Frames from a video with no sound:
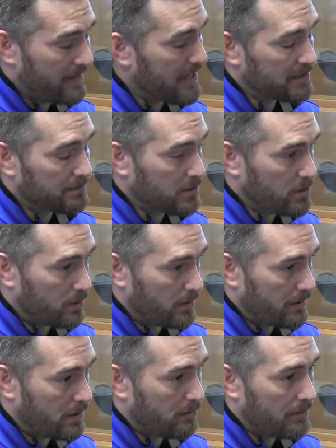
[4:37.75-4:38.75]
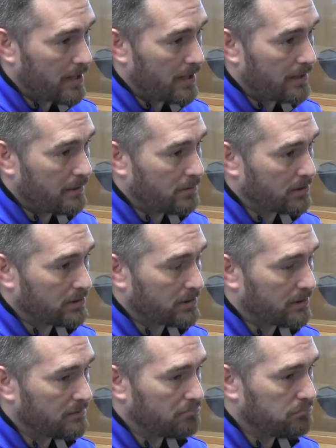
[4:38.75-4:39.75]
over
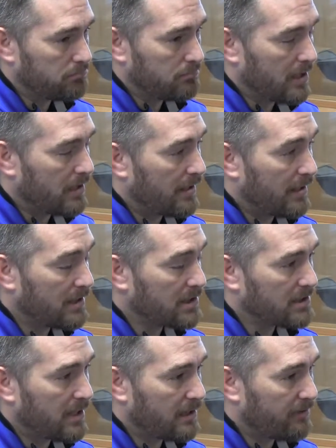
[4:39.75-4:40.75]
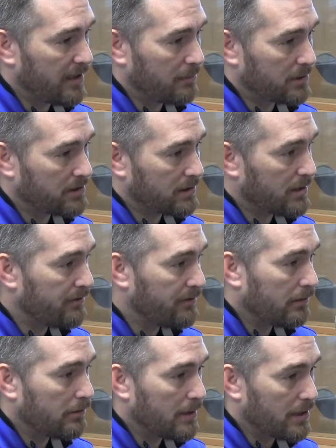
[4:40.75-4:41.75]
90%, at least 95%, have
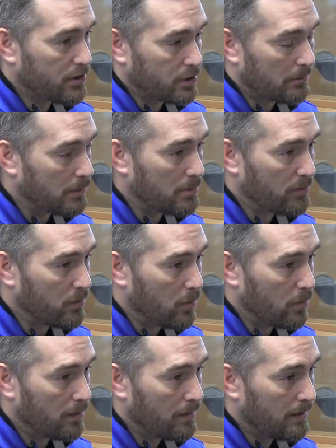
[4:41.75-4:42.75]
never been in trouble before,